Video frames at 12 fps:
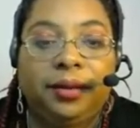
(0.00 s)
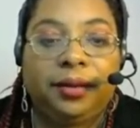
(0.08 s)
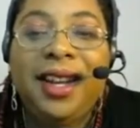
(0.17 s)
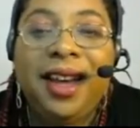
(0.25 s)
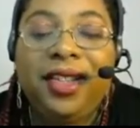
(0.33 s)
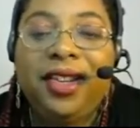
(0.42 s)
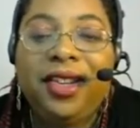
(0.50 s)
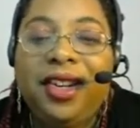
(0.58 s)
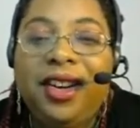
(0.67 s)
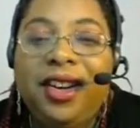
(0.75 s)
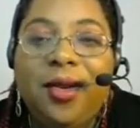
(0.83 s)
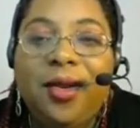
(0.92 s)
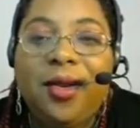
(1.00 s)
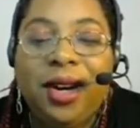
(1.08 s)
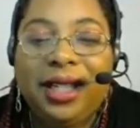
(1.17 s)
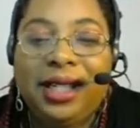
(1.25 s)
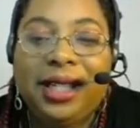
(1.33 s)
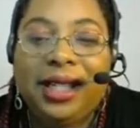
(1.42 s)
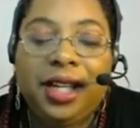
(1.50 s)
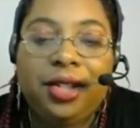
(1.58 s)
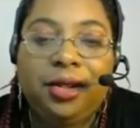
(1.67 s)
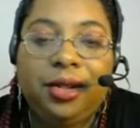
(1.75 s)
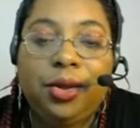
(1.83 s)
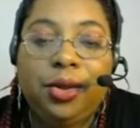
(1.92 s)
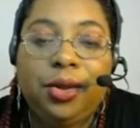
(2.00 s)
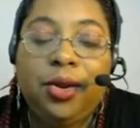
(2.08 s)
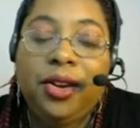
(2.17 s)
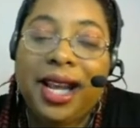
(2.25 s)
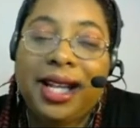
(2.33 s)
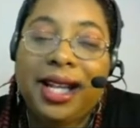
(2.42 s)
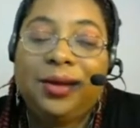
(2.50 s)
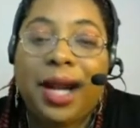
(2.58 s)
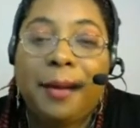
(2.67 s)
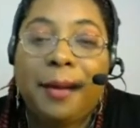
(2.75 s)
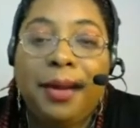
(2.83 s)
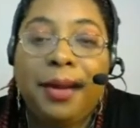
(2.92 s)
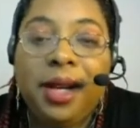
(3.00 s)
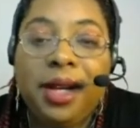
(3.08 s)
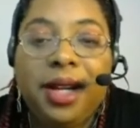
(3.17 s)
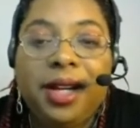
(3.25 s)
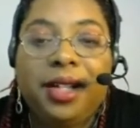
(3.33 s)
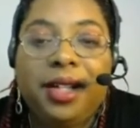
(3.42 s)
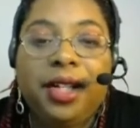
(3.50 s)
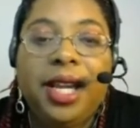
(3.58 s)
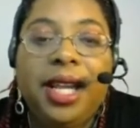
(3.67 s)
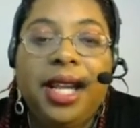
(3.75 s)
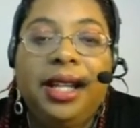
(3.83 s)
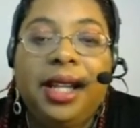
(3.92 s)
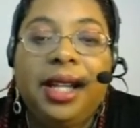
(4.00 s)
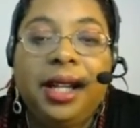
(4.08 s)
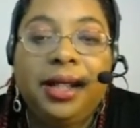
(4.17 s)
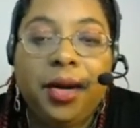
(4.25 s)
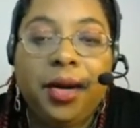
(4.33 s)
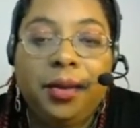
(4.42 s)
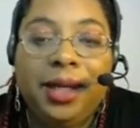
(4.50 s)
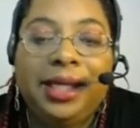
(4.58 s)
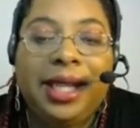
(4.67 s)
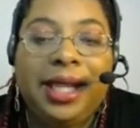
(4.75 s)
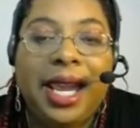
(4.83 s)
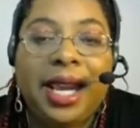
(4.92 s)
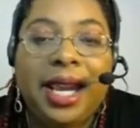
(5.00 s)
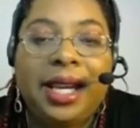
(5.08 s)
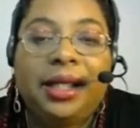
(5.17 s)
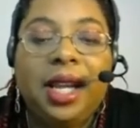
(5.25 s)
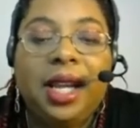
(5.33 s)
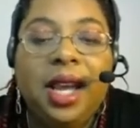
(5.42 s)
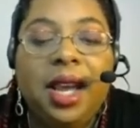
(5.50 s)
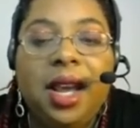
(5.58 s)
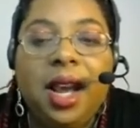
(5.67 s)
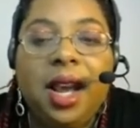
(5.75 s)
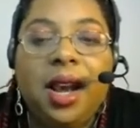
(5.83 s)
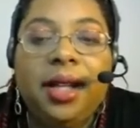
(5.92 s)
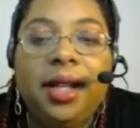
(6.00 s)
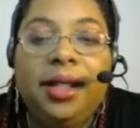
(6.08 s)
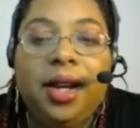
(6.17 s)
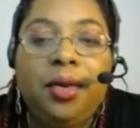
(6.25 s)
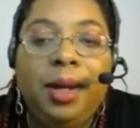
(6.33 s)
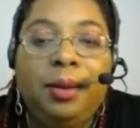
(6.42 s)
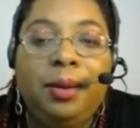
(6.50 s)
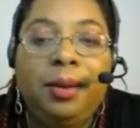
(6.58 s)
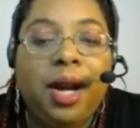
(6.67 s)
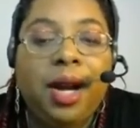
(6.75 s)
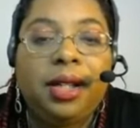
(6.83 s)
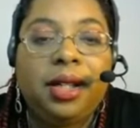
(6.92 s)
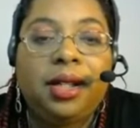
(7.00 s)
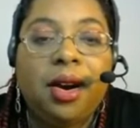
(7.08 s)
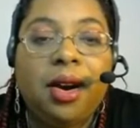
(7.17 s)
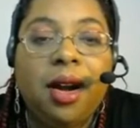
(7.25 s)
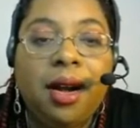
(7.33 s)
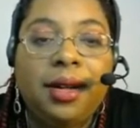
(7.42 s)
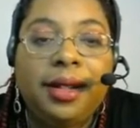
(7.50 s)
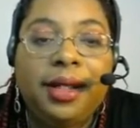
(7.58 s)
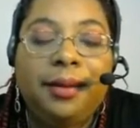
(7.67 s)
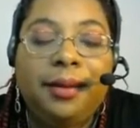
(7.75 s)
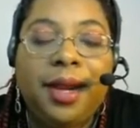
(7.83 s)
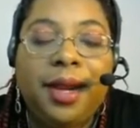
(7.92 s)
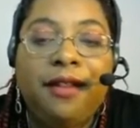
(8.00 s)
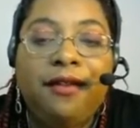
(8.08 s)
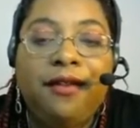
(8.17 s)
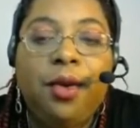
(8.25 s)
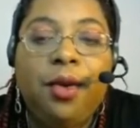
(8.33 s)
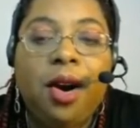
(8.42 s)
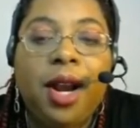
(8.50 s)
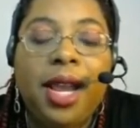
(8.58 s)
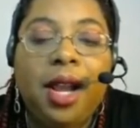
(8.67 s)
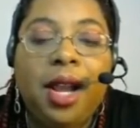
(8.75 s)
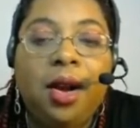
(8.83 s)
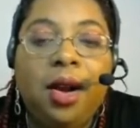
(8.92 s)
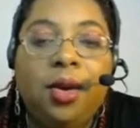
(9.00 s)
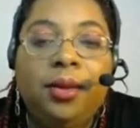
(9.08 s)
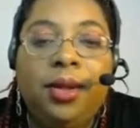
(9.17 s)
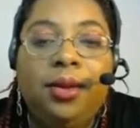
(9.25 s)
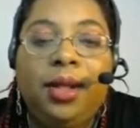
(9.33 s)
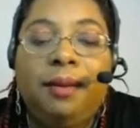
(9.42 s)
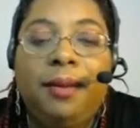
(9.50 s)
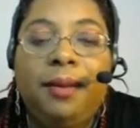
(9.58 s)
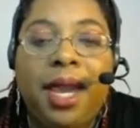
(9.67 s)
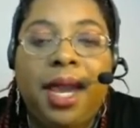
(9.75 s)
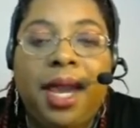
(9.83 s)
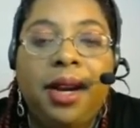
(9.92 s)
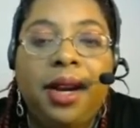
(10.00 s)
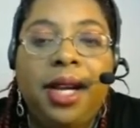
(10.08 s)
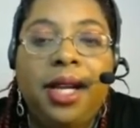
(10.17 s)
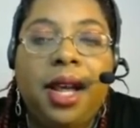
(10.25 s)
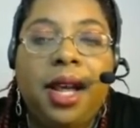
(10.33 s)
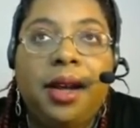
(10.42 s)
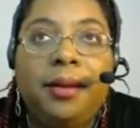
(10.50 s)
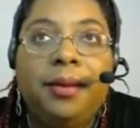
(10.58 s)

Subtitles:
Another organizational tool, or that's what I put it under, is Adobe Scan. Adobe products are awesome if you are a homeschooling parent